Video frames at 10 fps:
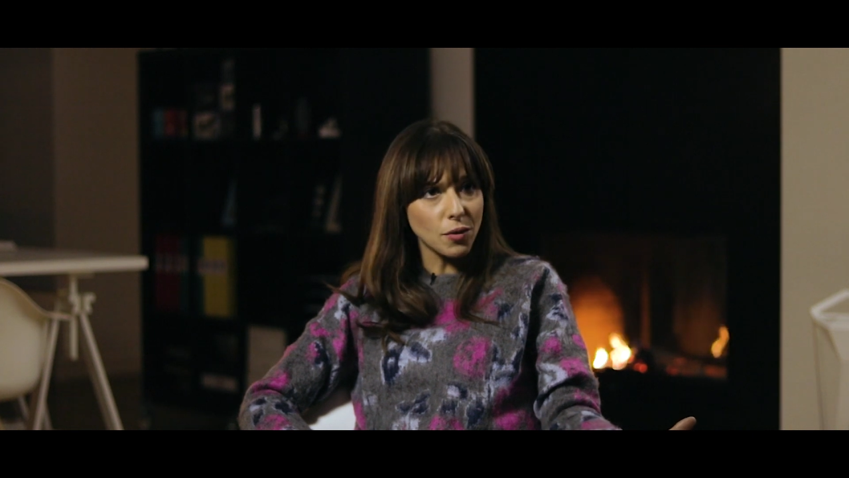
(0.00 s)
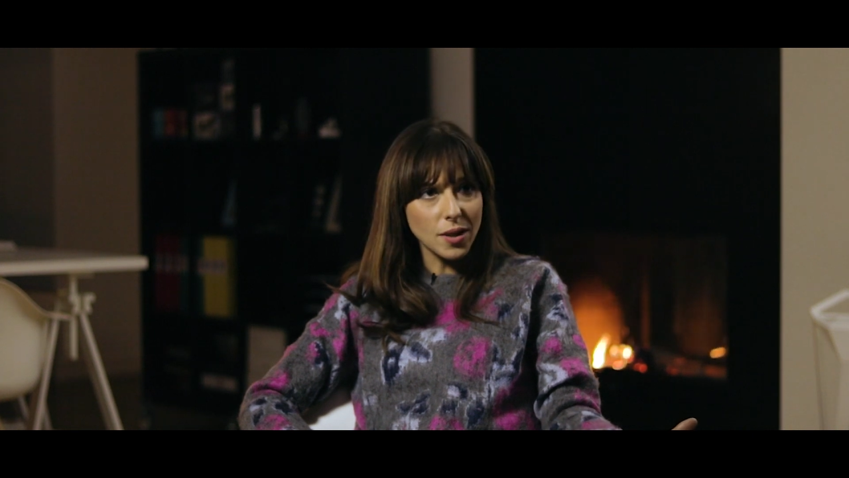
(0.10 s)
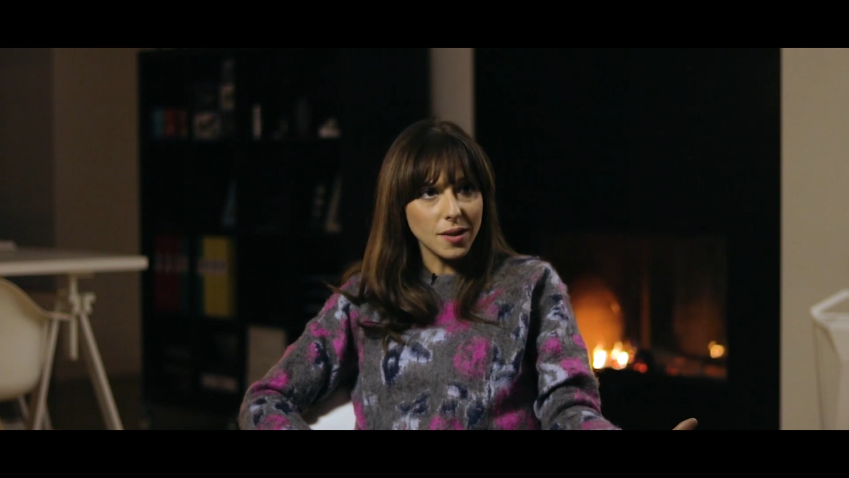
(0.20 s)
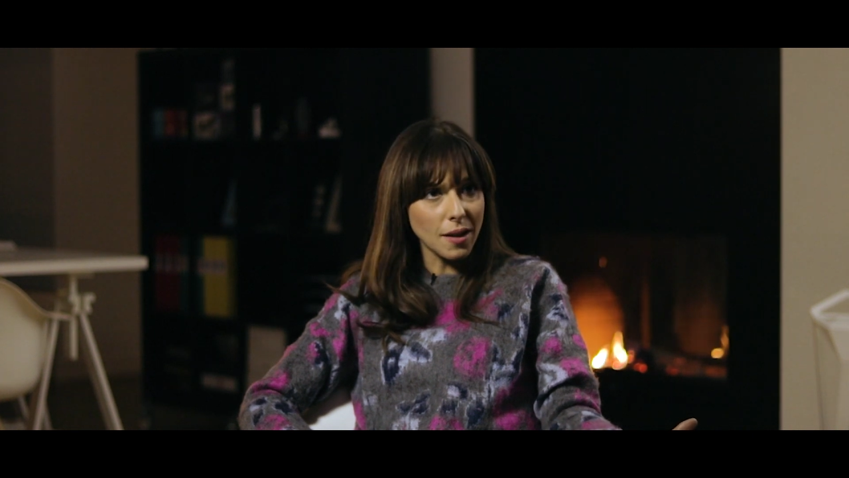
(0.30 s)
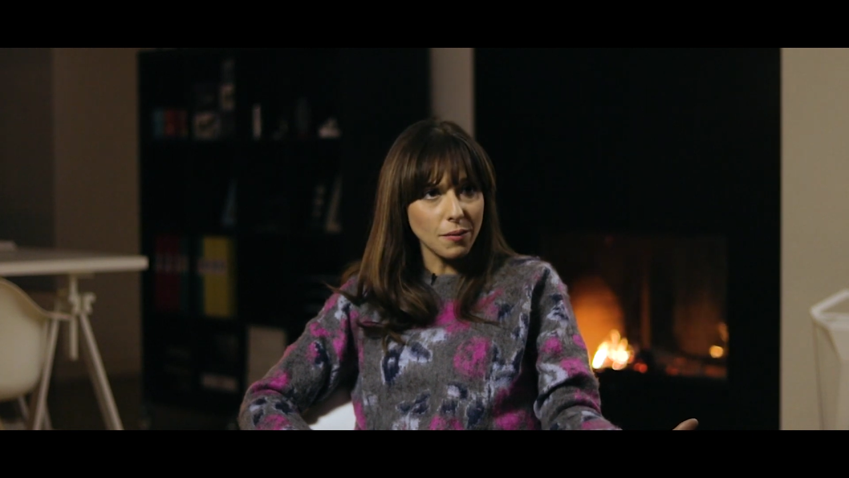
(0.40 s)
for
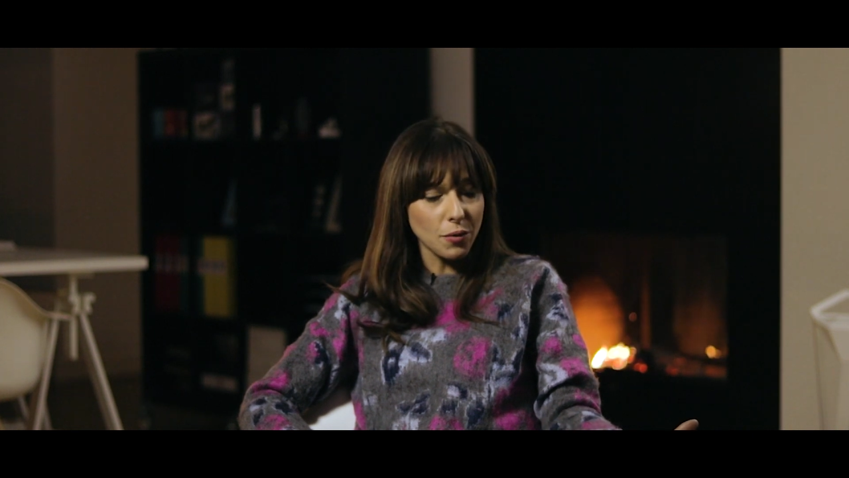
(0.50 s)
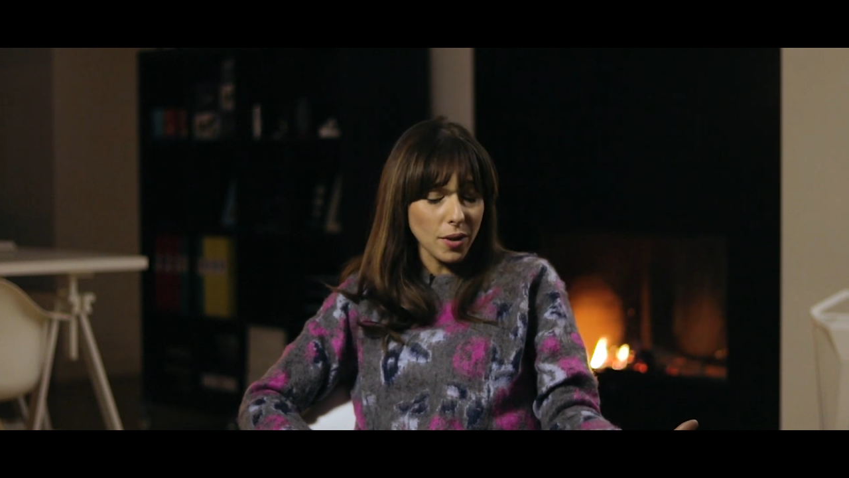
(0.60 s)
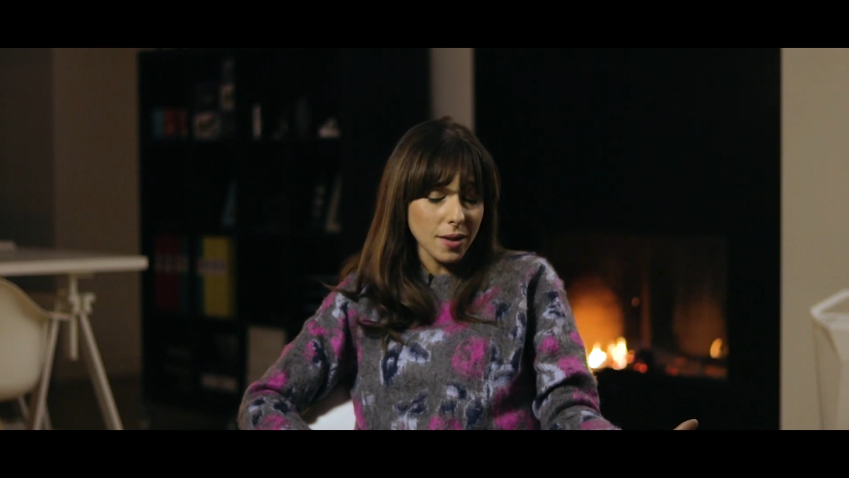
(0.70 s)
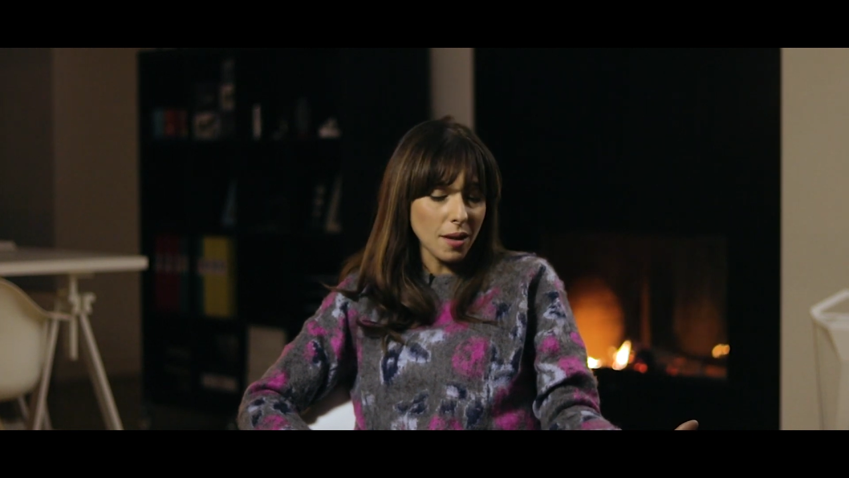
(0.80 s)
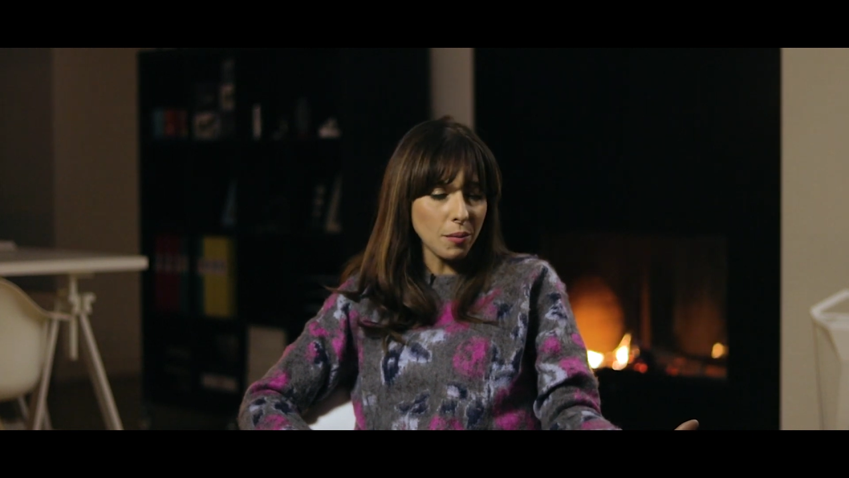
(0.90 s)

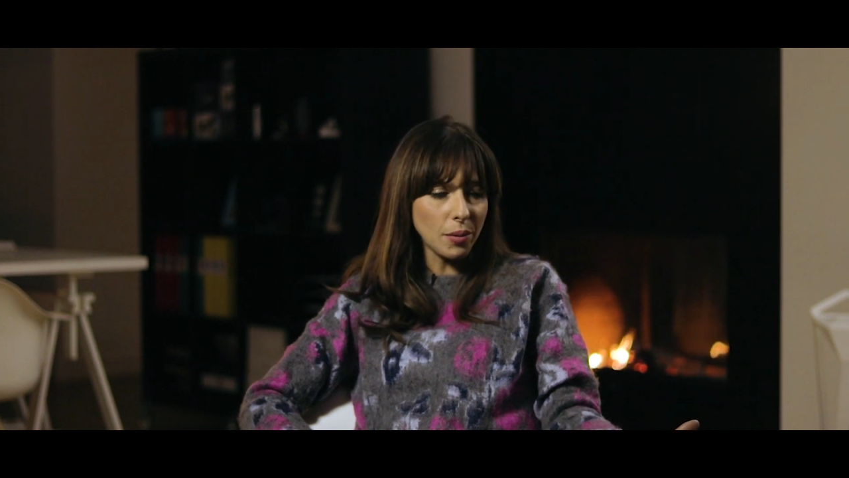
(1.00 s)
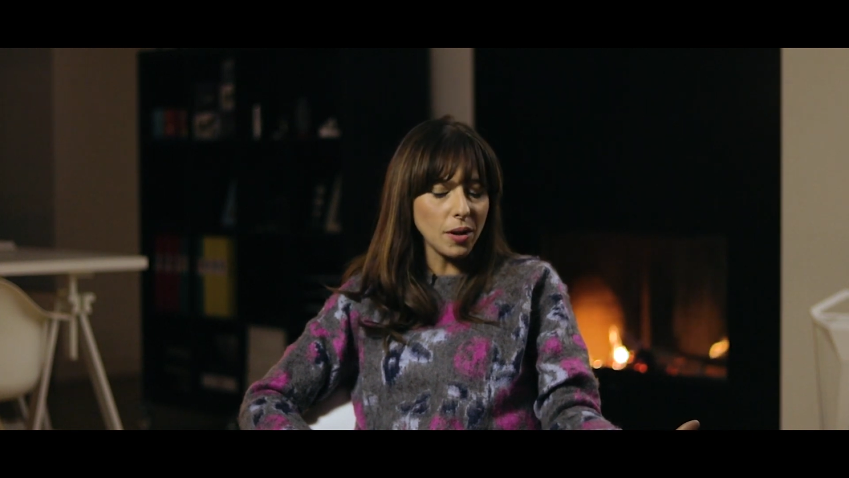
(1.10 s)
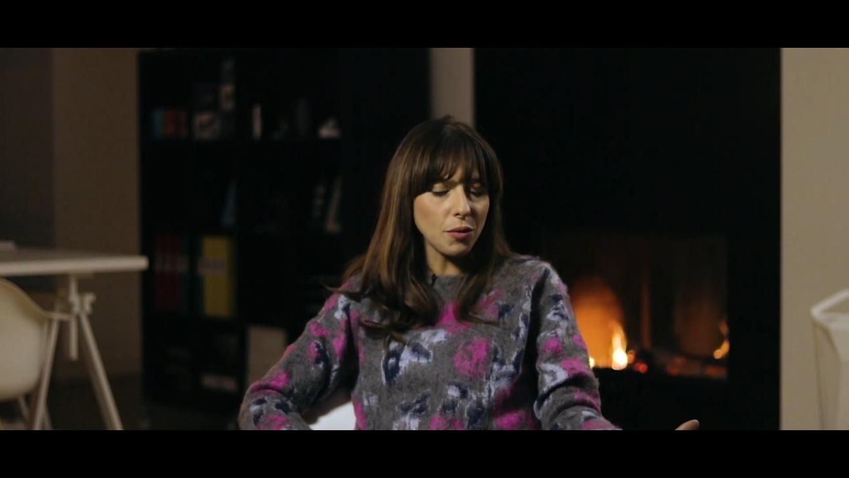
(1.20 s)
example,